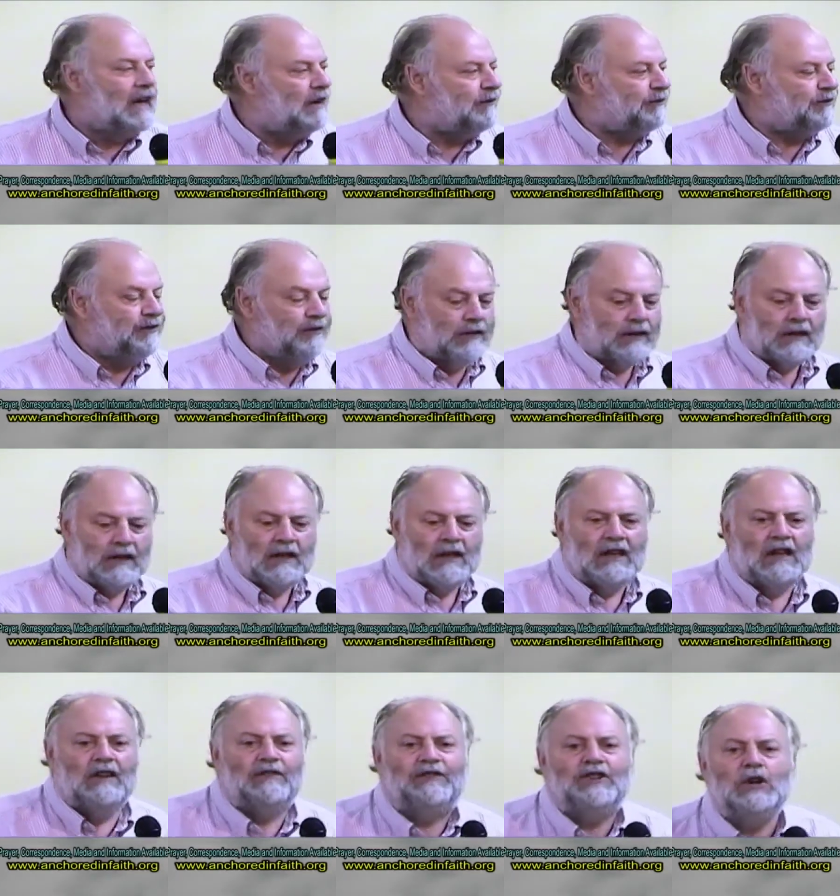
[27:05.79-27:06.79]
If
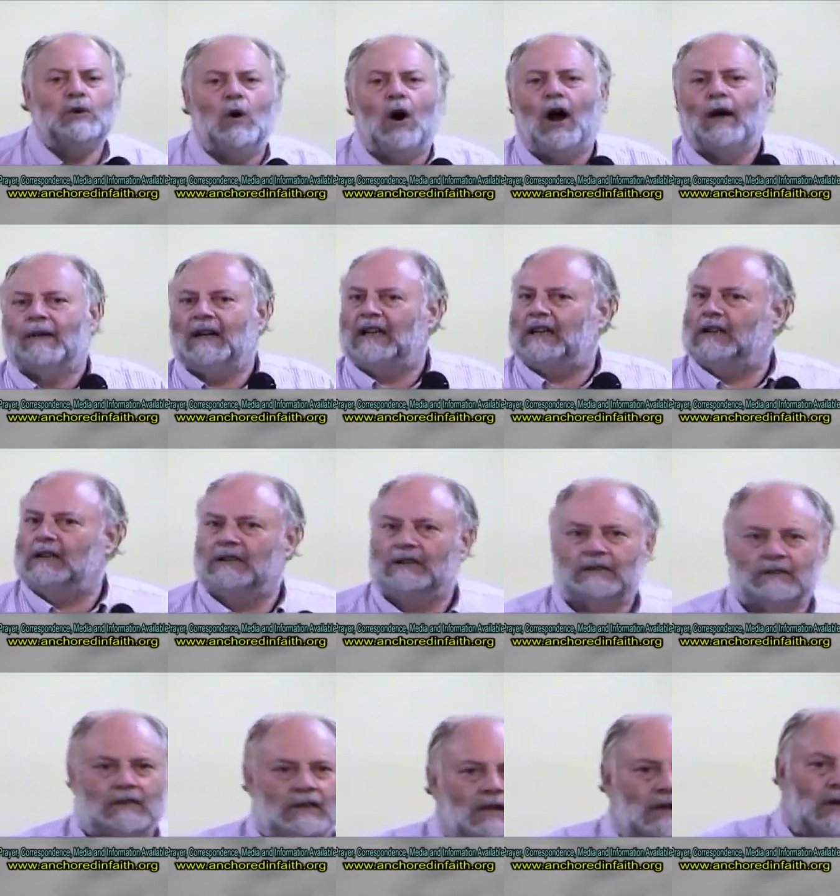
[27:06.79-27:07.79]
if you are,
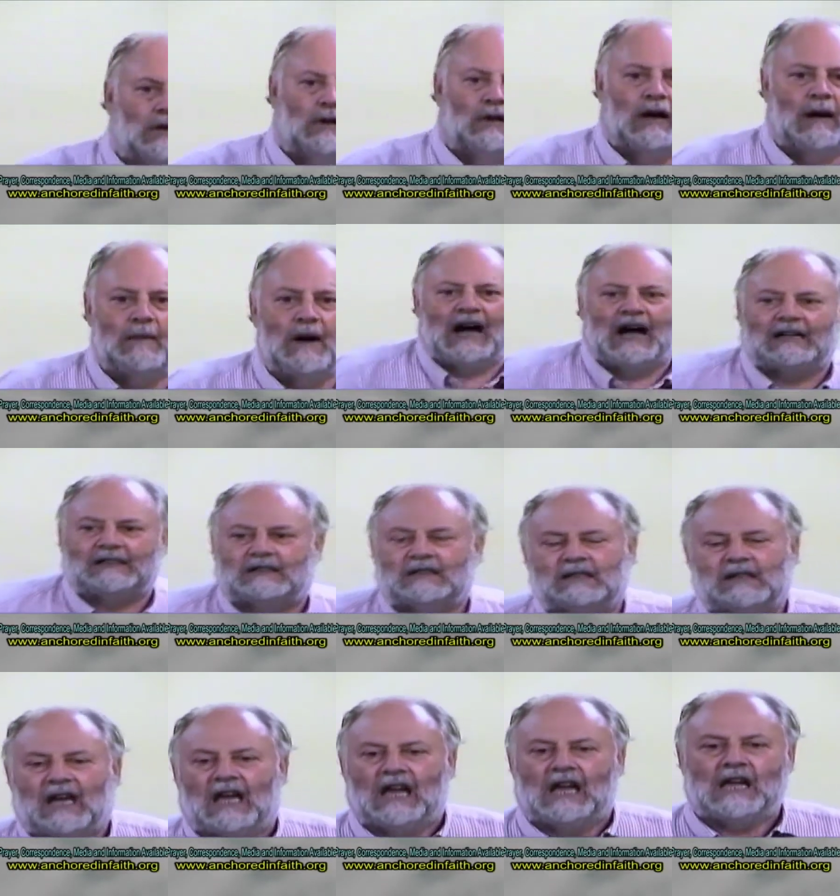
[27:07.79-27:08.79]
oh, I'm hot
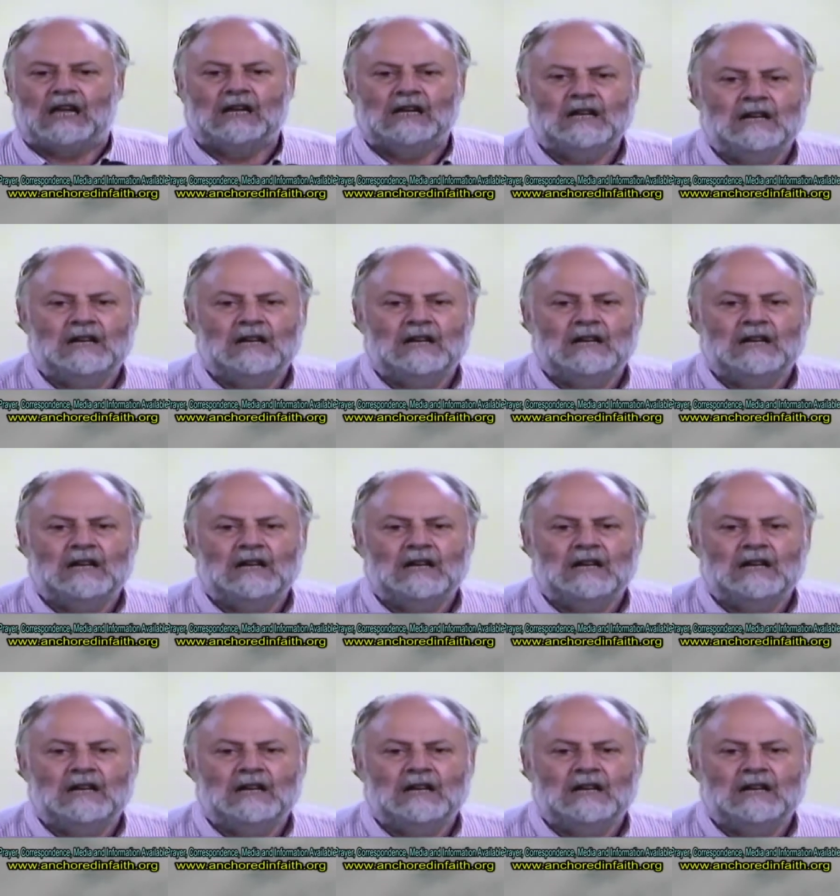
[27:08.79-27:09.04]
today.